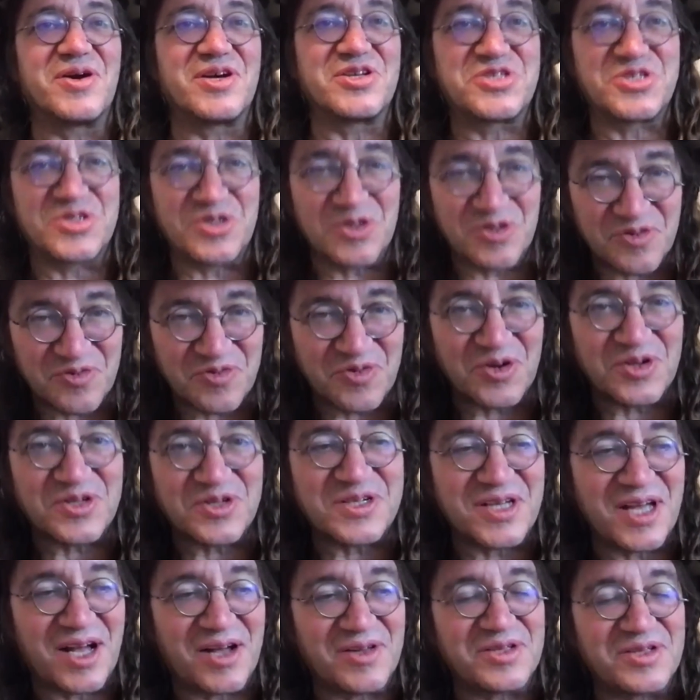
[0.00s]
I sort of
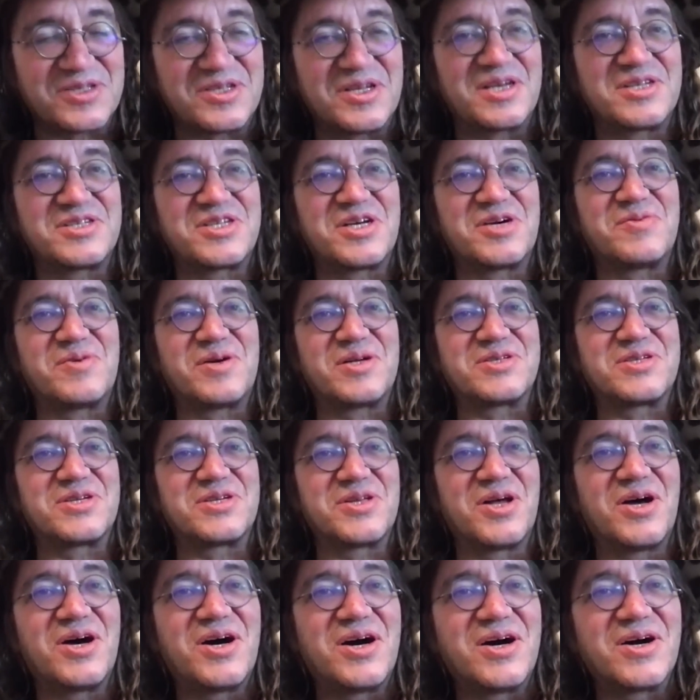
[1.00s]
worked it out as, as I went
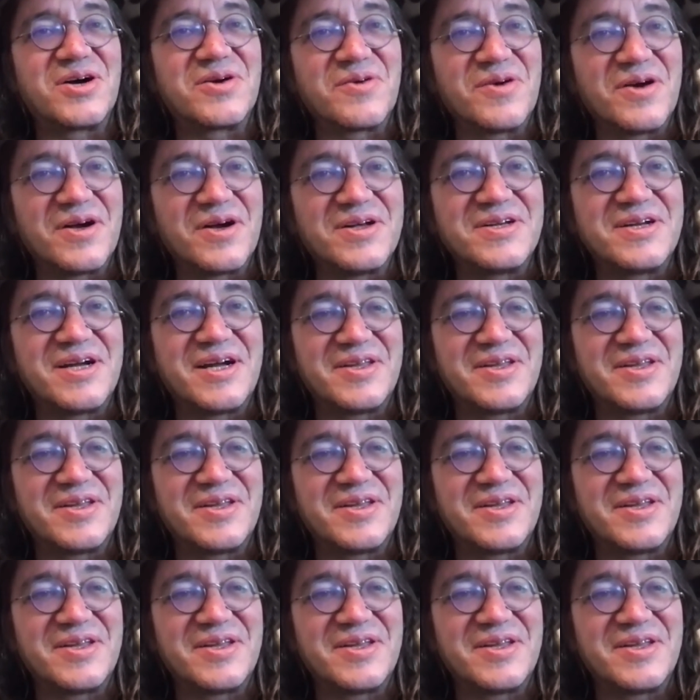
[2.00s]
along, right?